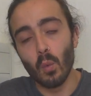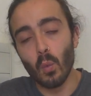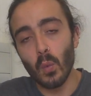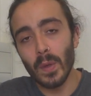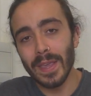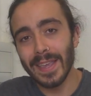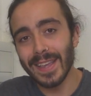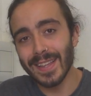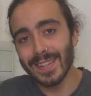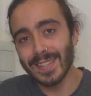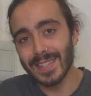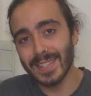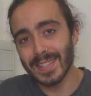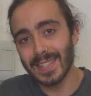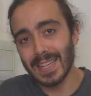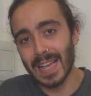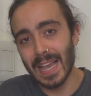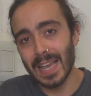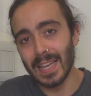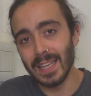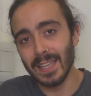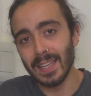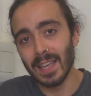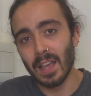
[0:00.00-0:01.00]
we can
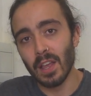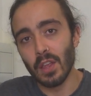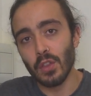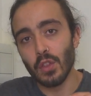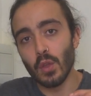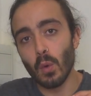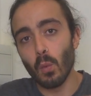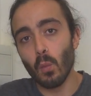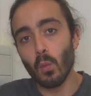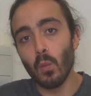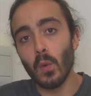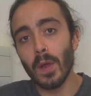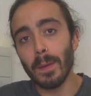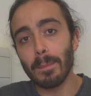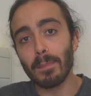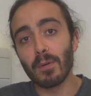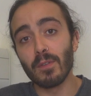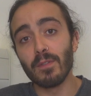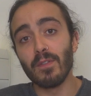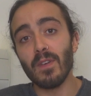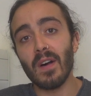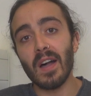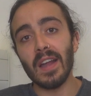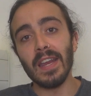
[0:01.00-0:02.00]
say that we're
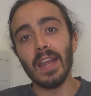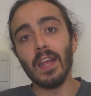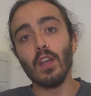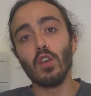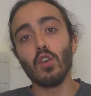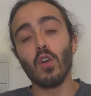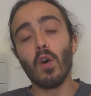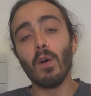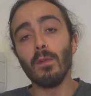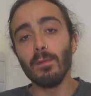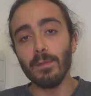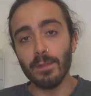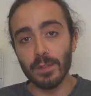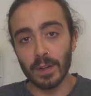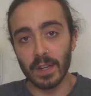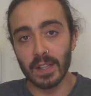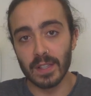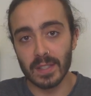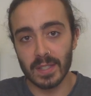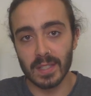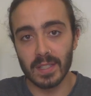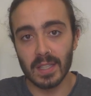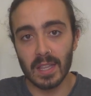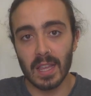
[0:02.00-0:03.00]
providing
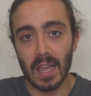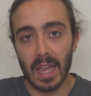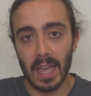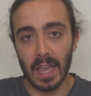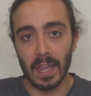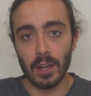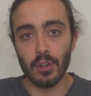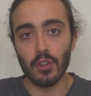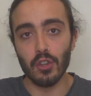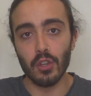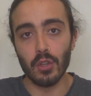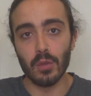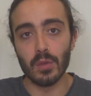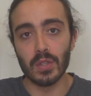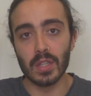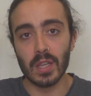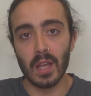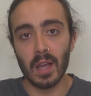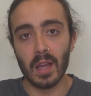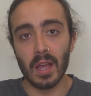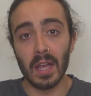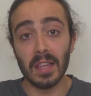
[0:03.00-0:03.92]
confidence to that end user,